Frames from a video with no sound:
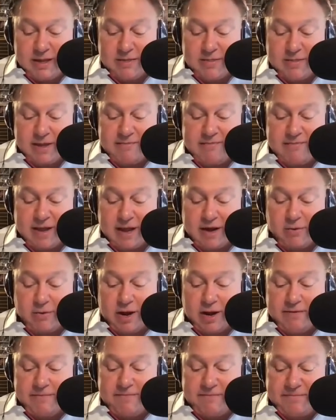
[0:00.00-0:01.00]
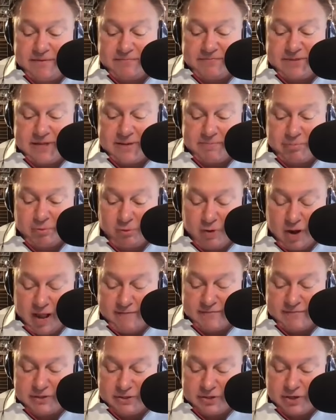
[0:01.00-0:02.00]
They've got around 50
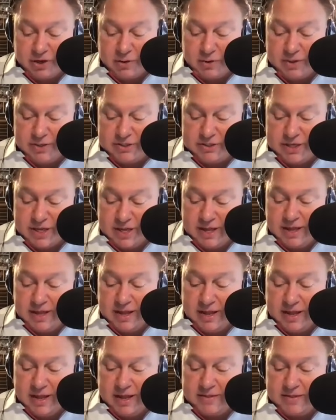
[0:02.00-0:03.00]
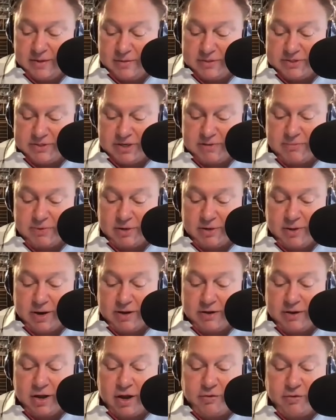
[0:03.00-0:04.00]
private showings, and there were somewhat
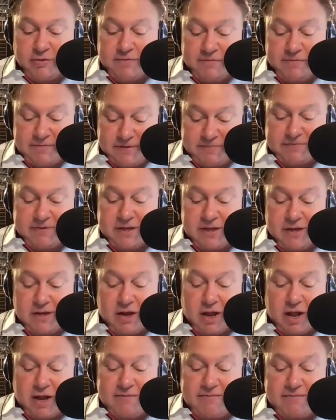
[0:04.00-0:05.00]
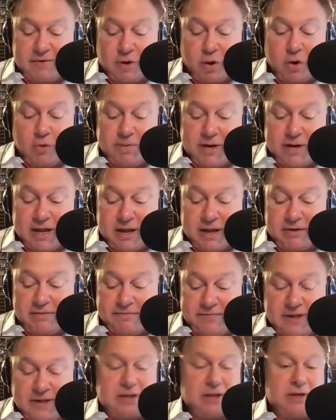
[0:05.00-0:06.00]
around 150 in line for open house
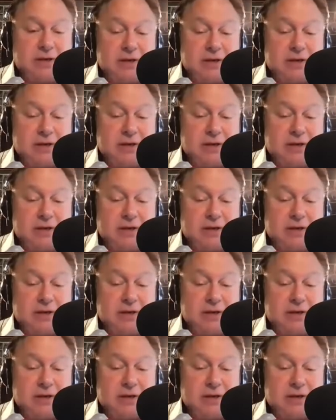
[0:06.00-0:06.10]
visit.